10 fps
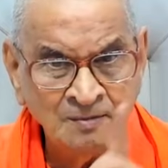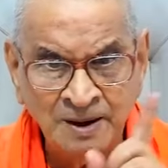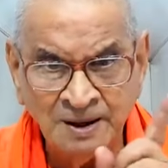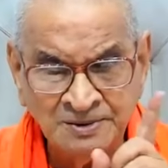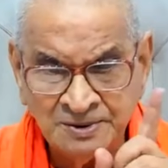
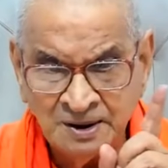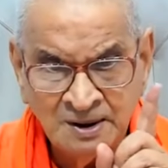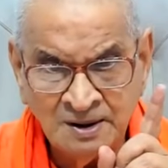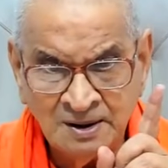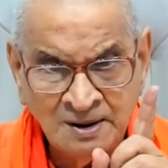Please
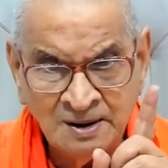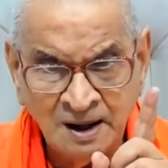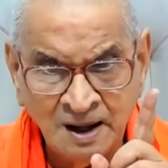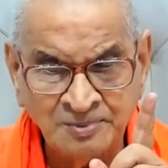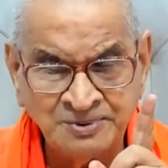
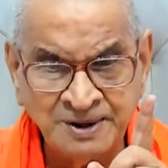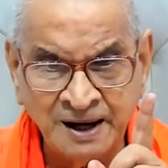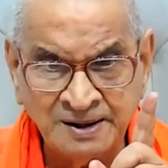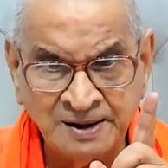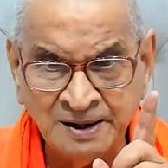
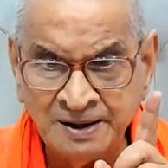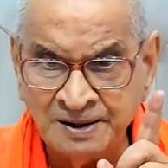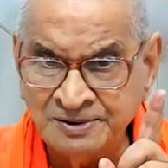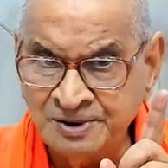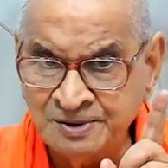abstractly
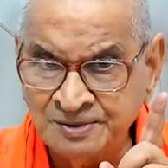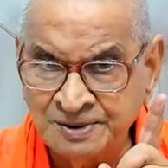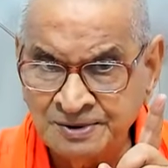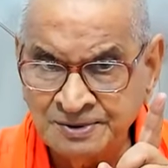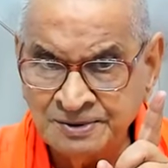conceive
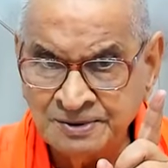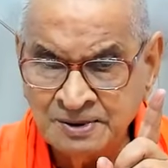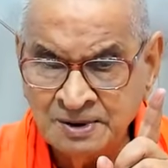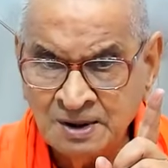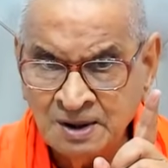this.
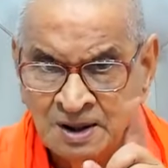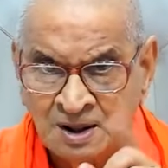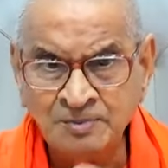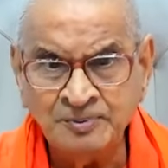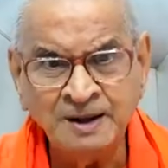
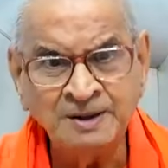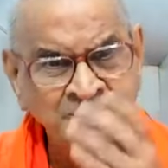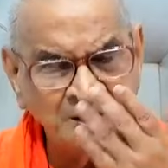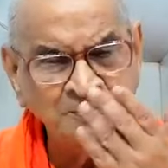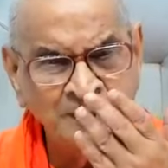If I
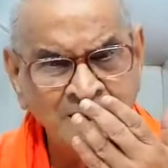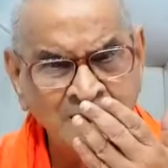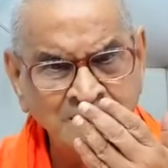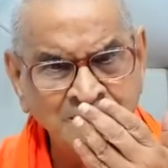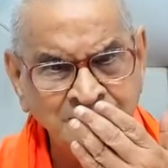shut
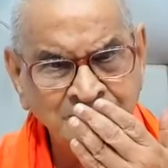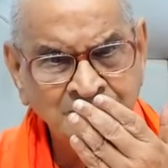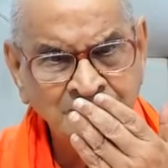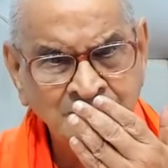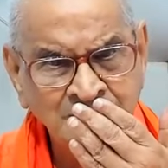my eyes,
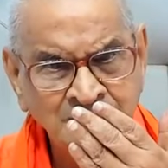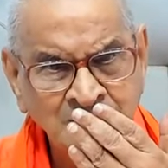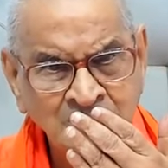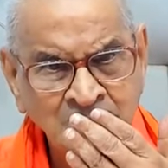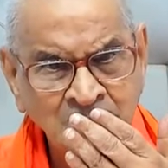
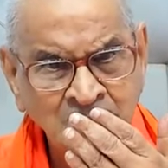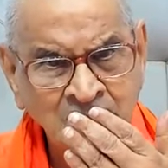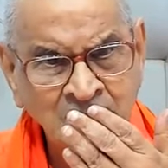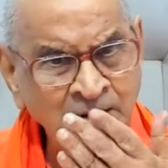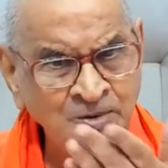
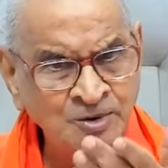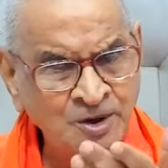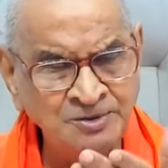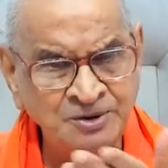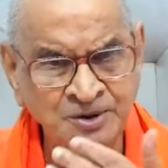I do
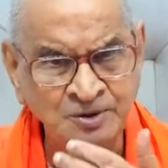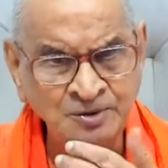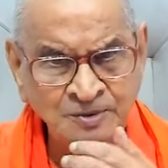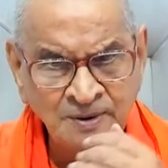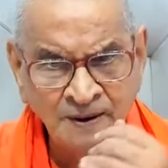not see
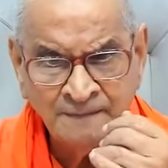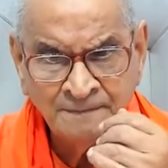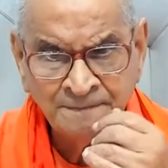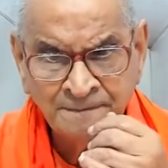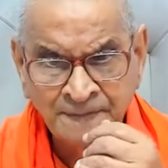you.
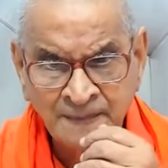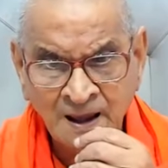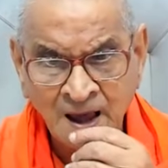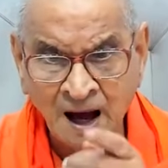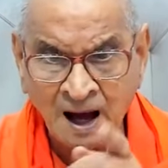
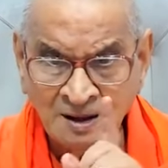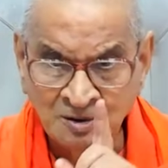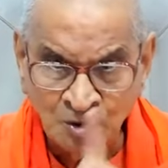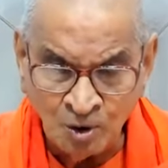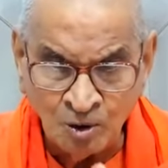I
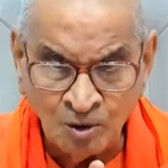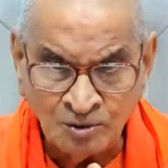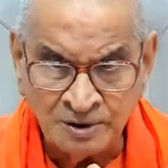know